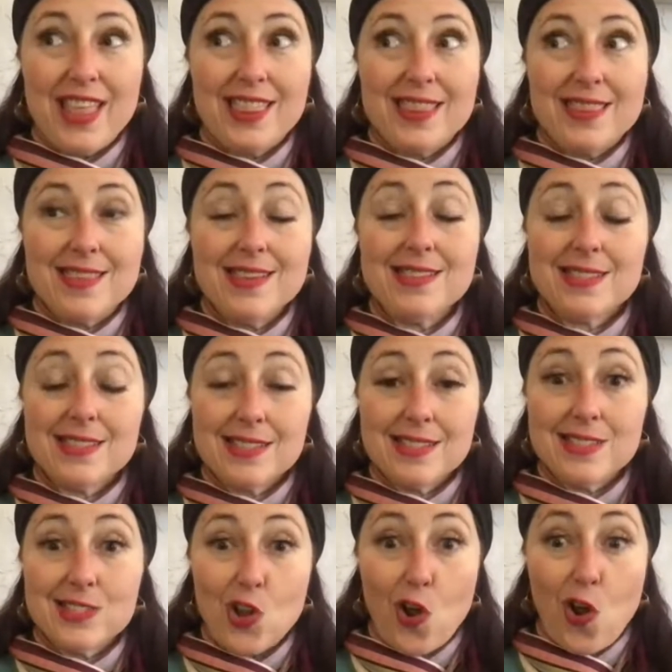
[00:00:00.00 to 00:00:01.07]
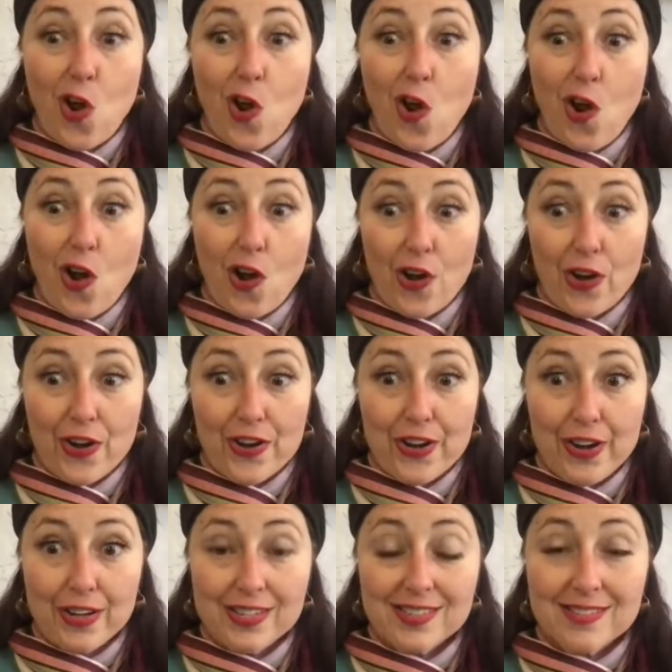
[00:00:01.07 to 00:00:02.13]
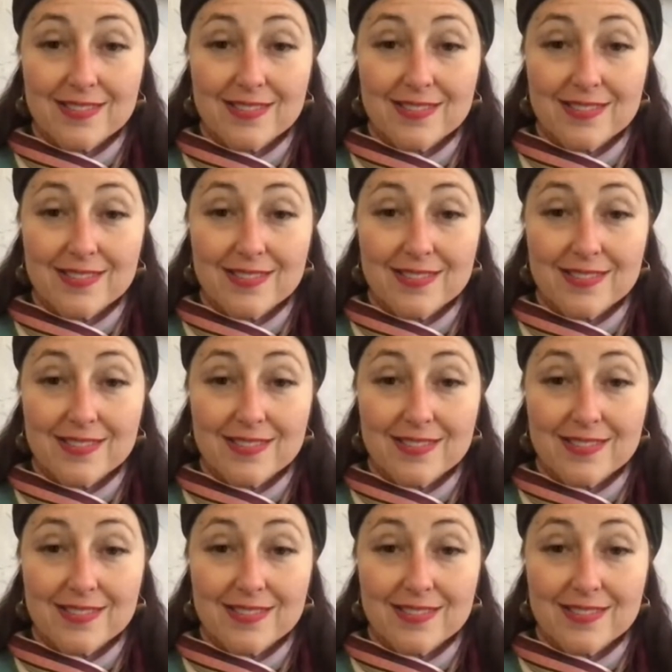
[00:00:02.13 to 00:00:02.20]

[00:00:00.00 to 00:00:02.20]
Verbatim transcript: this is hard,